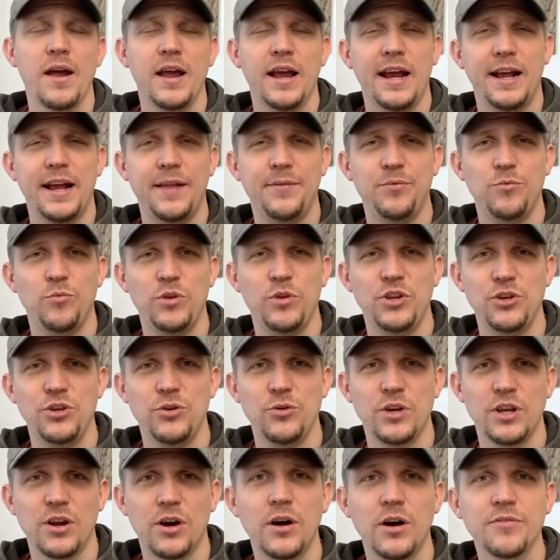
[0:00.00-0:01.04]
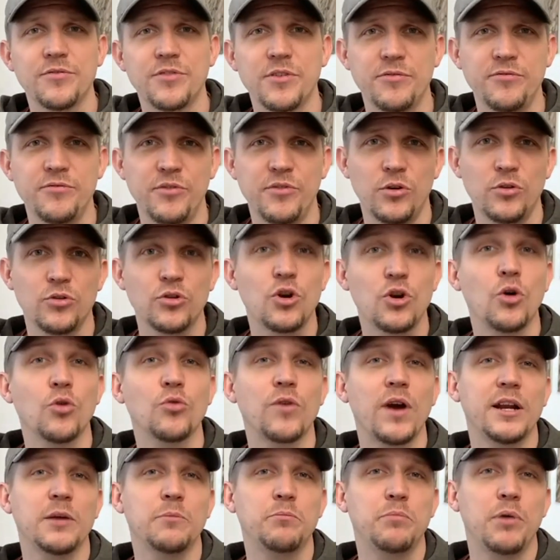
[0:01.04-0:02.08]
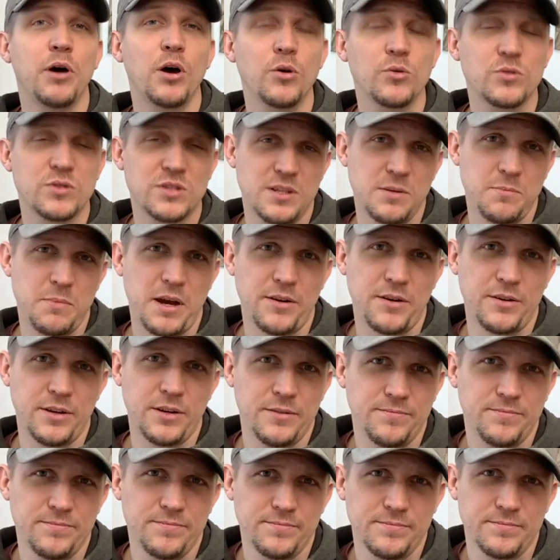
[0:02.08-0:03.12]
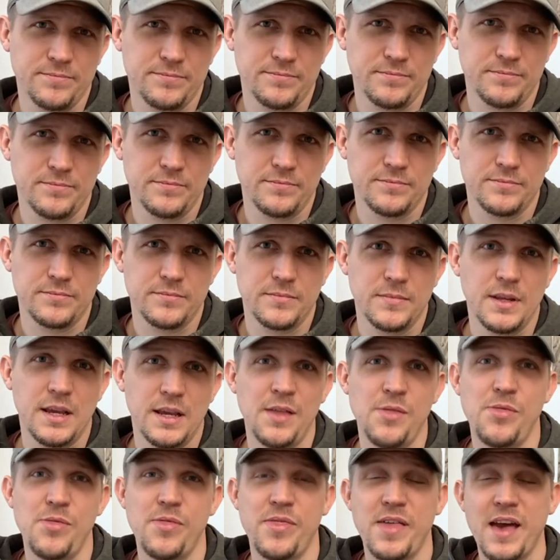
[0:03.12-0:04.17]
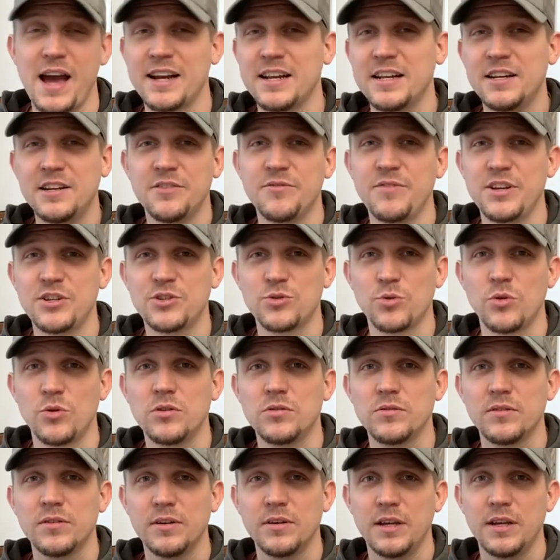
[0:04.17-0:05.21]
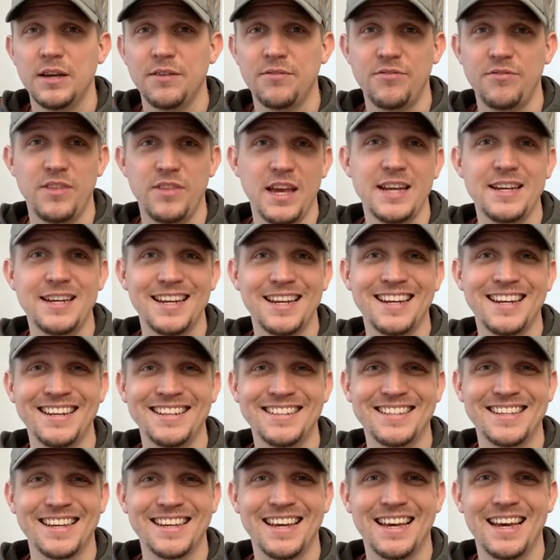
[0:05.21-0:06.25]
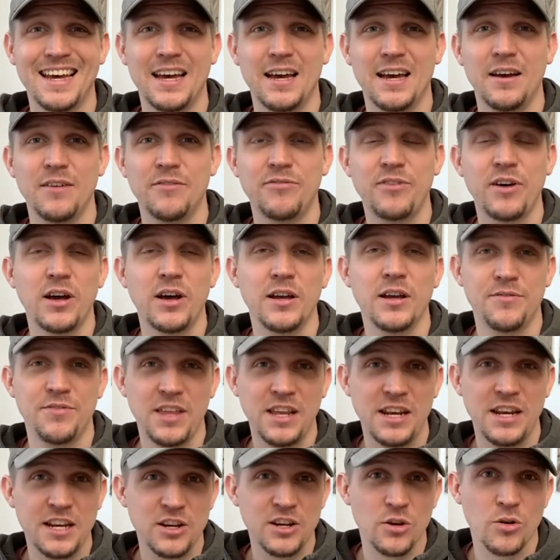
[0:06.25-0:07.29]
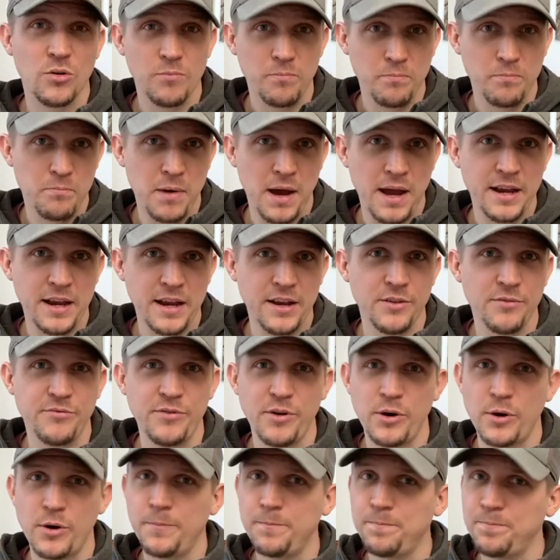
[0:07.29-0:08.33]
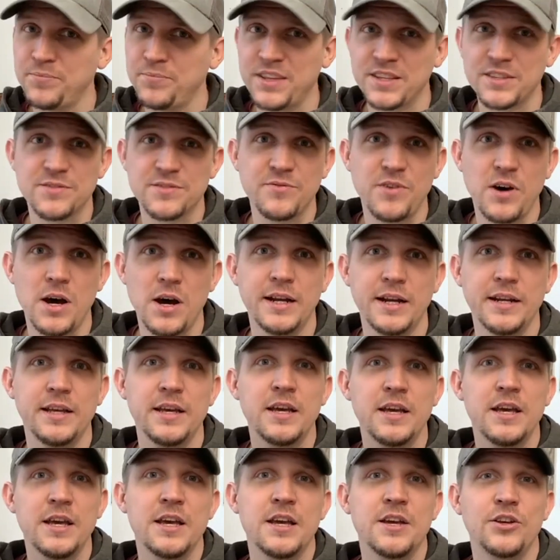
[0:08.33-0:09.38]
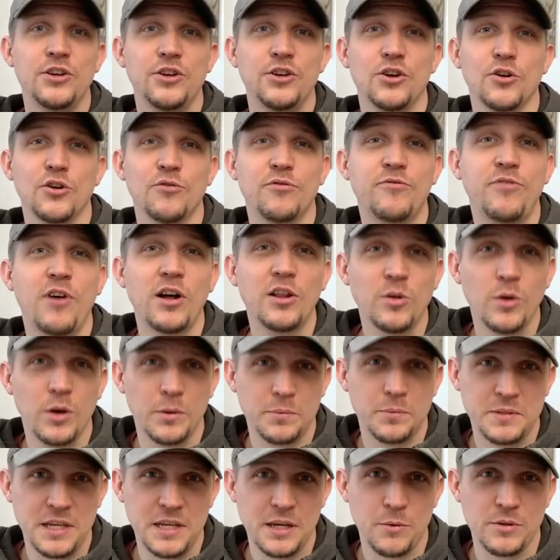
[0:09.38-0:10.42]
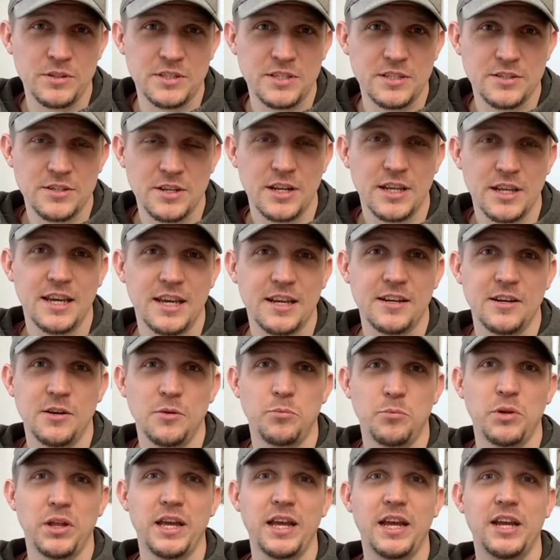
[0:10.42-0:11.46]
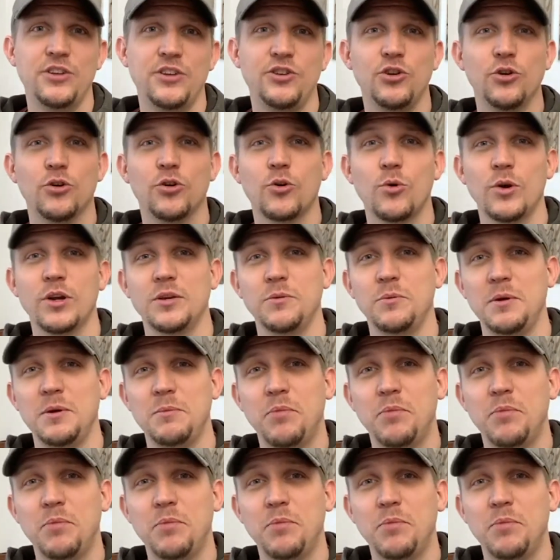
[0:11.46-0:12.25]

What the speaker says: And when you get off the phone, go write a post about it. And that individual, if they didn't buy on the phone, that's fine. Your follow-up sequence is going to kick into play, and you're going to be